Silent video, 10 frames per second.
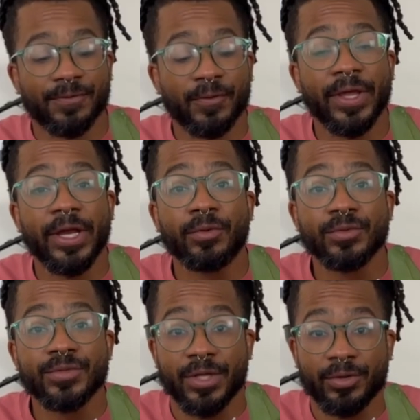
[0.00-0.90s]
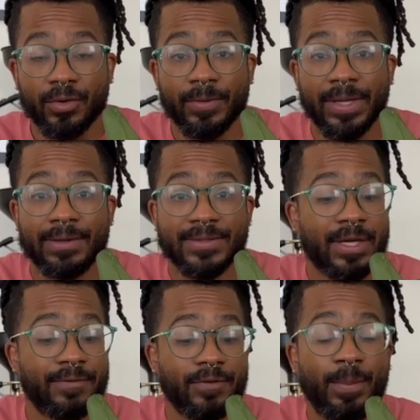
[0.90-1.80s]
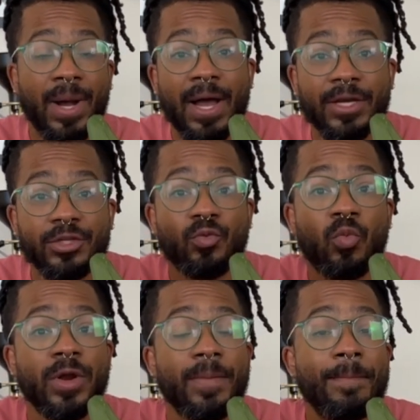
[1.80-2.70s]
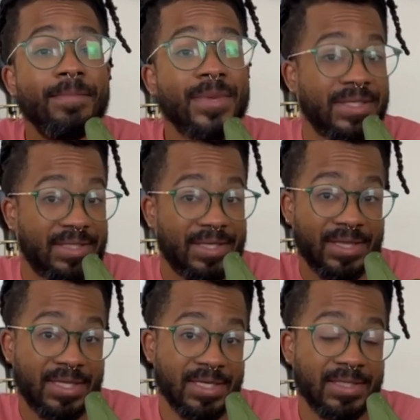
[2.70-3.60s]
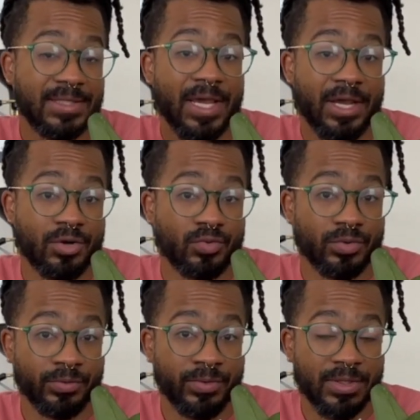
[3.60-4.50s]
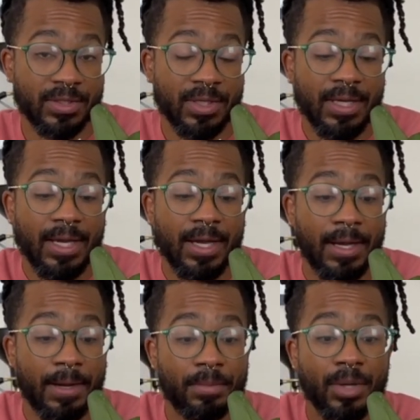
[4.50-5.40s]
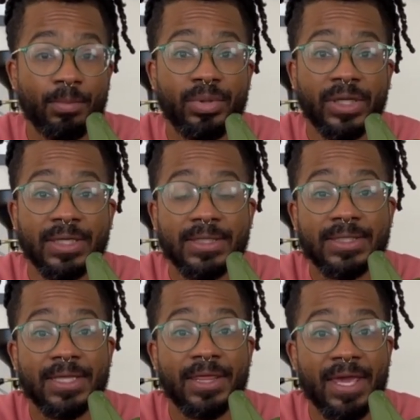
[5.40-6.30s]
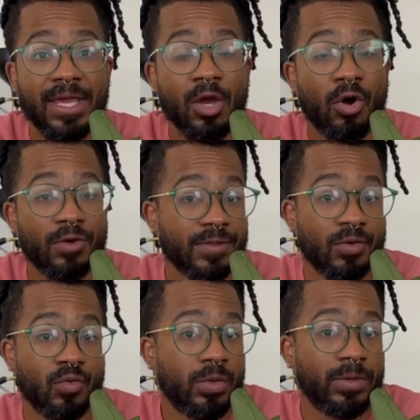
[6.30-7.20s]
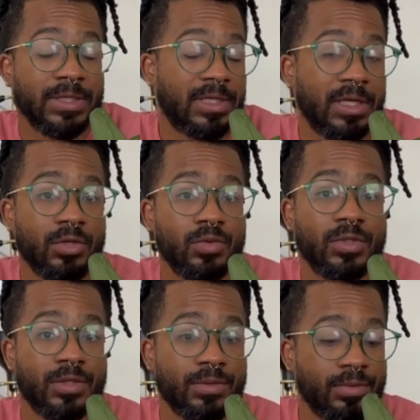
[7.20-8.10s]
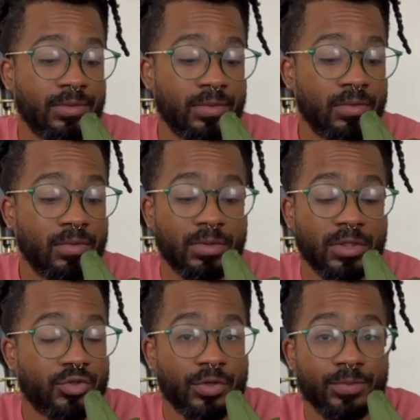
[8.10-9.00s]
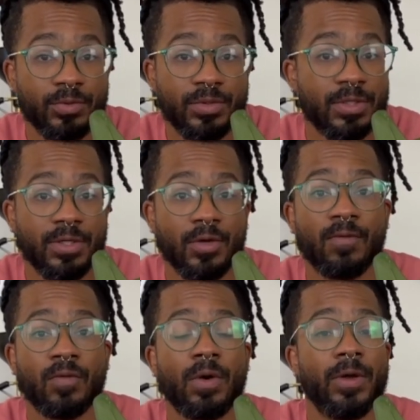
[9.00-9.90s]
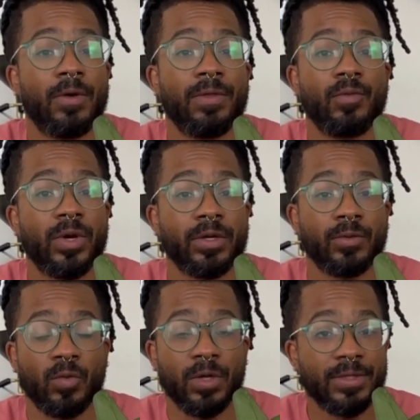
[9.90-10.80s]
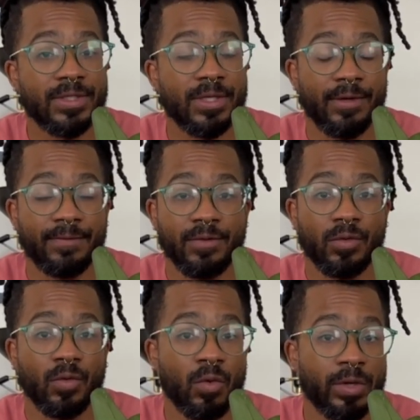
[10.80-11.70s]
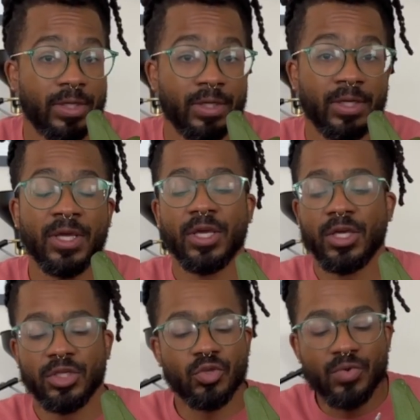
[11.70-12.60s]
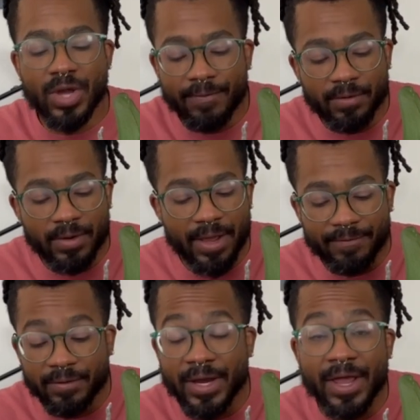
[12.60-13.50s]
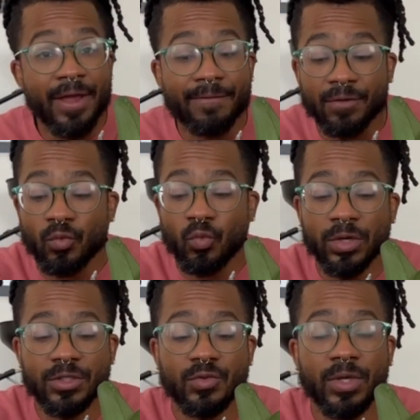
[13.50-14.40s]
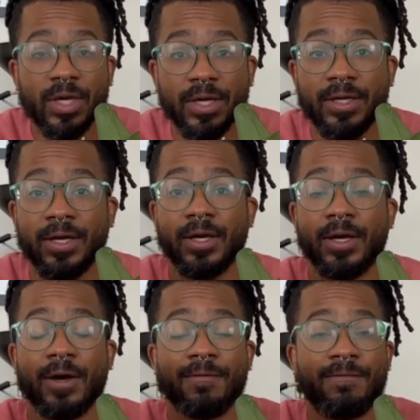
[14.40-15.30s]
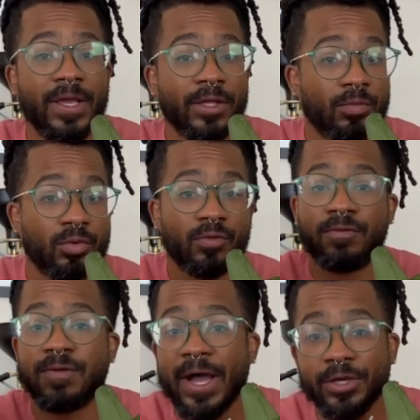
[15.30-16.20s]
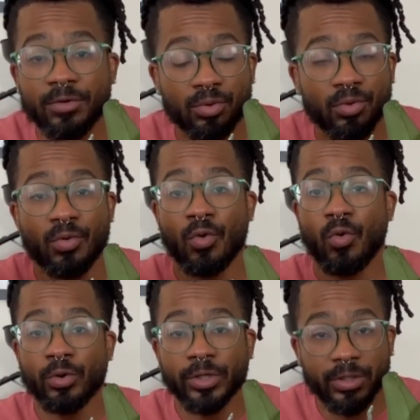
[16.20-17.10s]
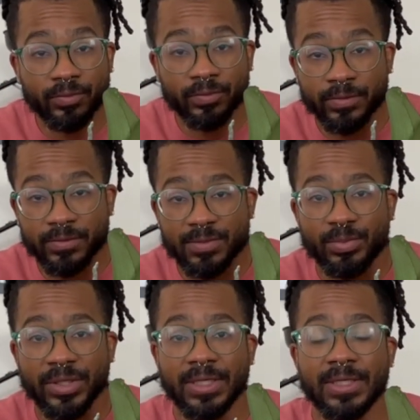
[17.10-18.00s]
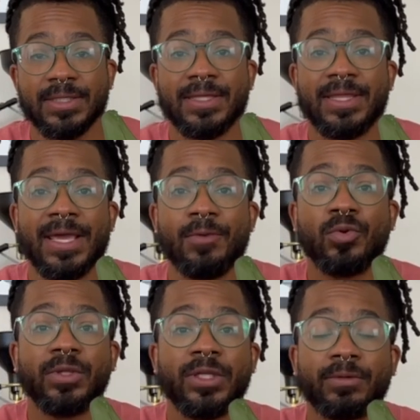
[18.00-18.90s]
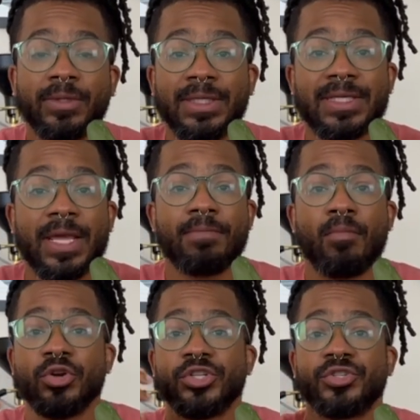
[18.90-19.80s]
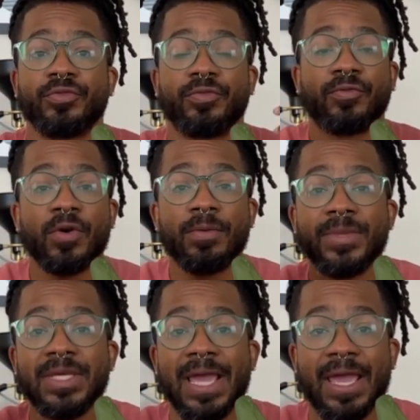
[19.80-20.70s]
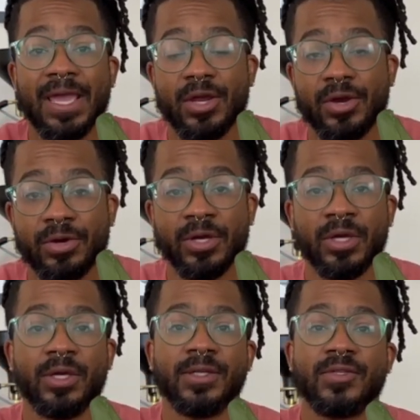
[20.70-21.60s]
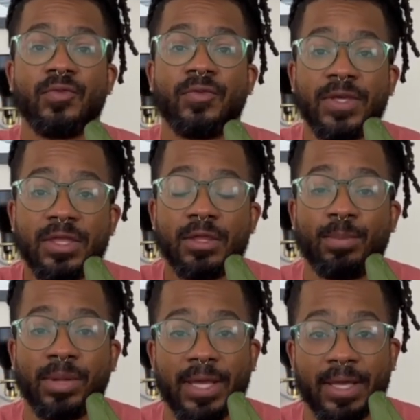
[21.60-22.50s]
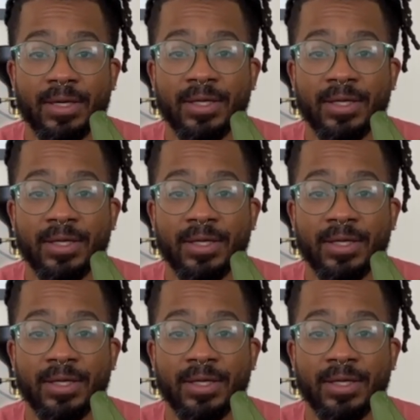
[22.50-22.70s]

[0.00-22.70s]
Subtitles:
for the air roots that are growing outside of your pot, you want to mist these air roots because they also will continue to contribute to the overall health and wellness of your orchid. You never, ever, ever want to cut available, viable orchid roots because they will literally take moisture from the air to feed the plant.